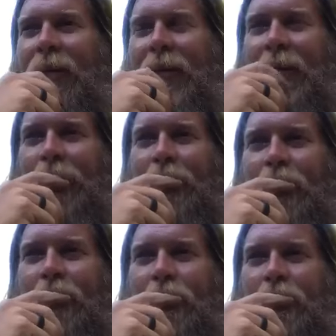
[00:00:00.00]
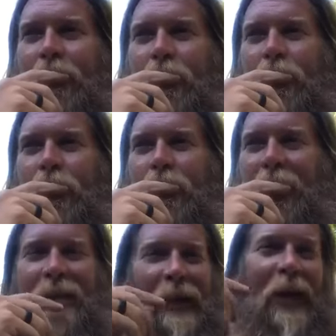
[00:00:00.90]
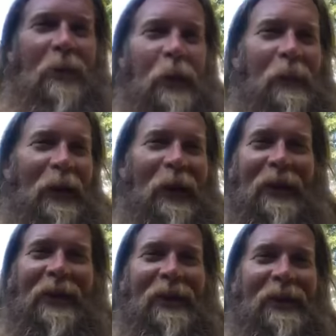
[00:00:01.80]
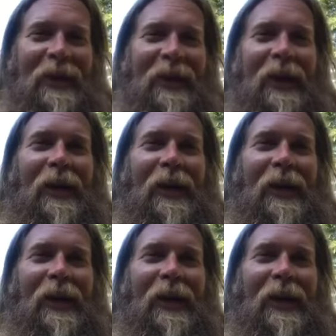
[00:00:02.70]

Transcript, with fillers: Um, it's a lot, it would have been a lot easier